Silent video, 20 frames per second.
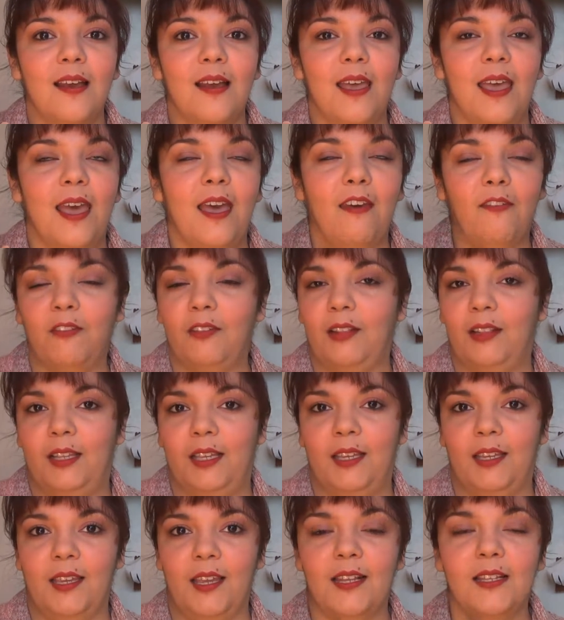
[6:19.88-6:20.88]

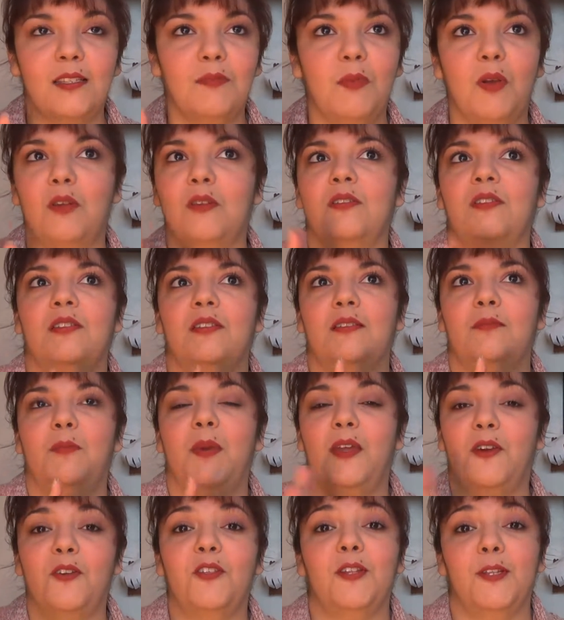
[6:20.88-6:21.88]
heavenly. It smells
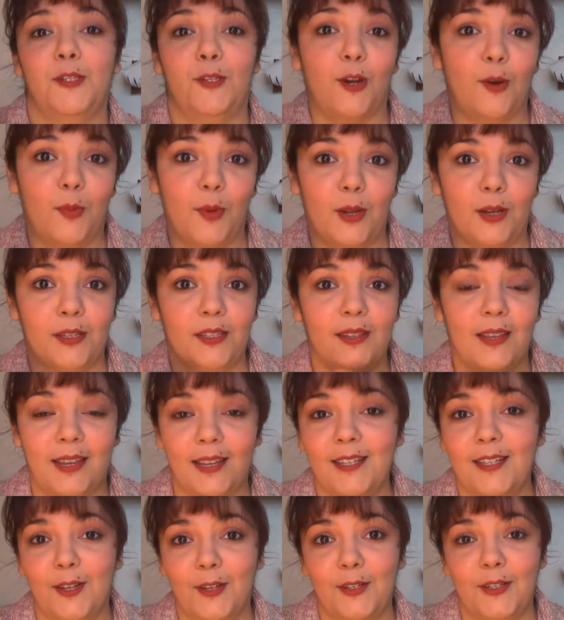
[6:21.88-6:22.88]
better than Starbucks. I
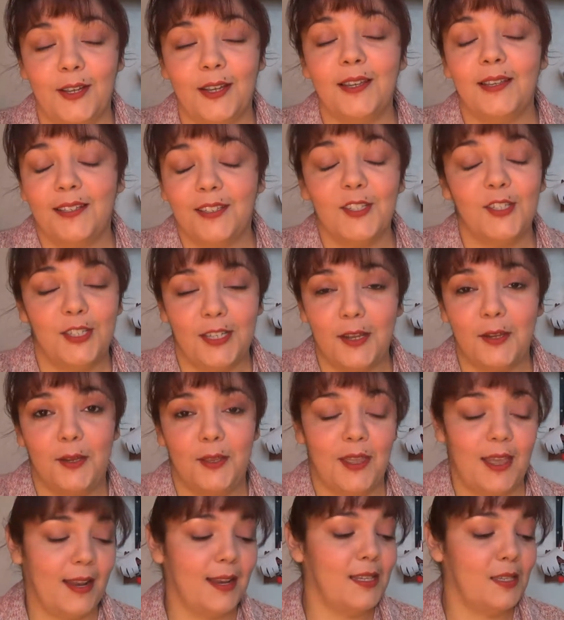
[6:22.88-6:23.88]
can just tell
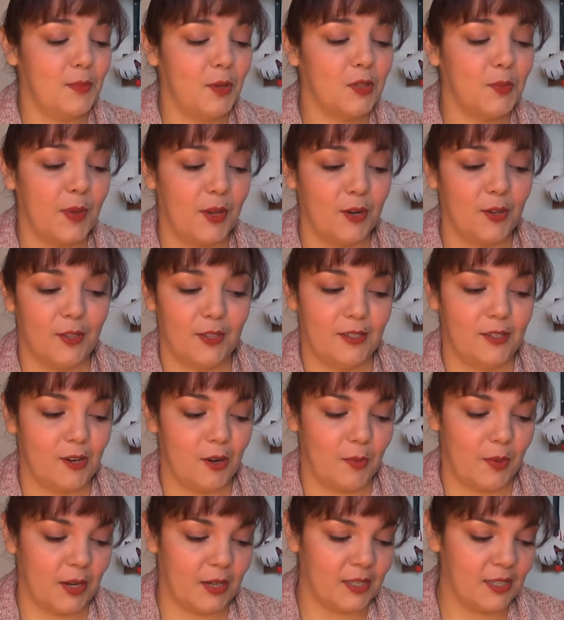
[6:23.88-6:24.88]
you that. It smells better than
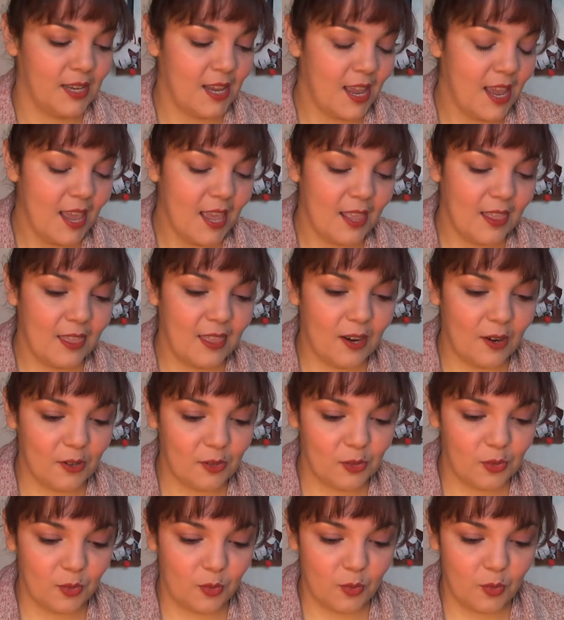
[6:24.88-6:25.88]
Starbucks.
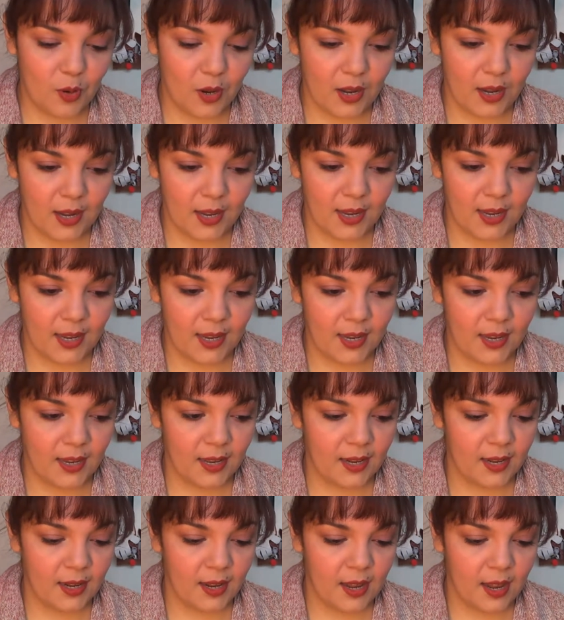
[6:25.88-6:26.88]
There's
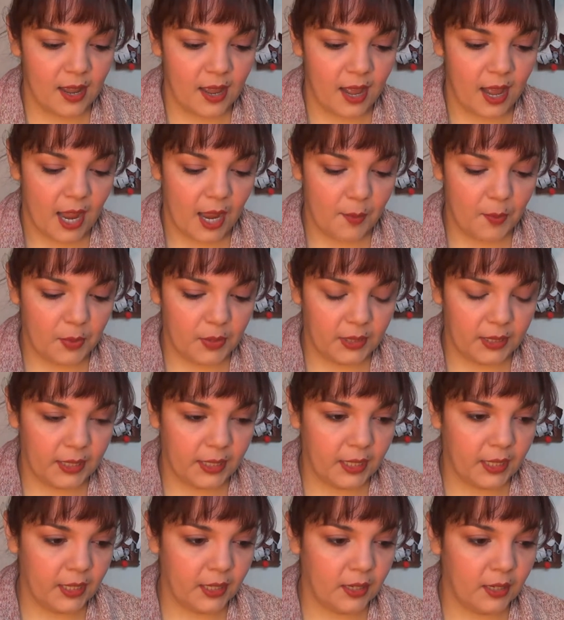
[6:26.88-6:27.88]
one, I
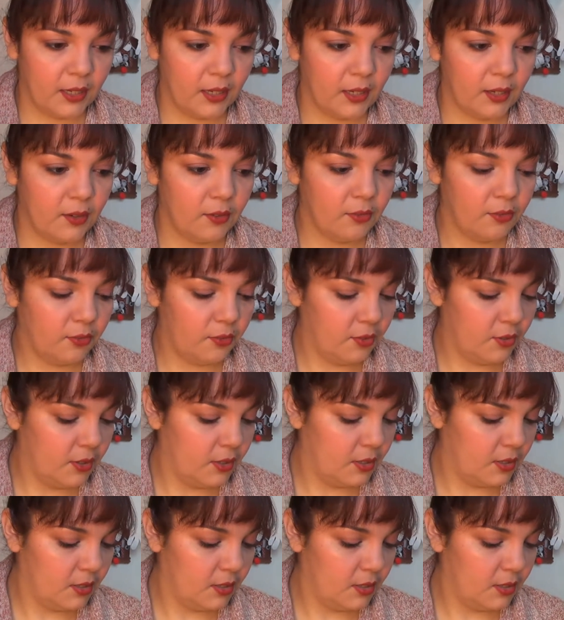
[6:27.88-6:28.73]
believe,